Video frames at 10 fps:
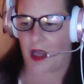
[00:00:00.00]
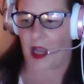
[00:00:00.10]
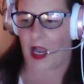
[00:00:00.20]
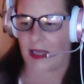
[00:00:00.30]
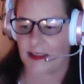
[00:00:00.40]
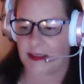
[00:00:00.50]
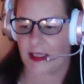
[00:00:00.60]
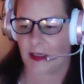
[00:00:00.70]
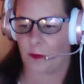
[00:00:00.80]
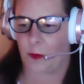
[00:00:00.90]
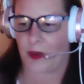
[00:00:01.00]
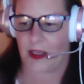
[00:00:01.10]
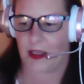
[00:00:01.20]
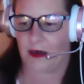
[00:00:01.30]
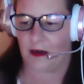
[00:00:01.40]
I think
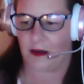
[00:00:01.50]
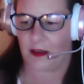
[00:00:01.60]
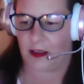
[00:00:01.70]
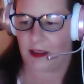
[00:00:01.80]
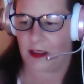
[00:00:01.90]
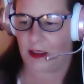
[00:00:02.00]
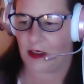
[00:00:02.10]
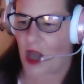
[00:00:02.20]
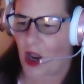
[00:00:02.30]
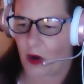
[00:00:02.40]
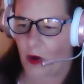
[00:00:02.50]
no,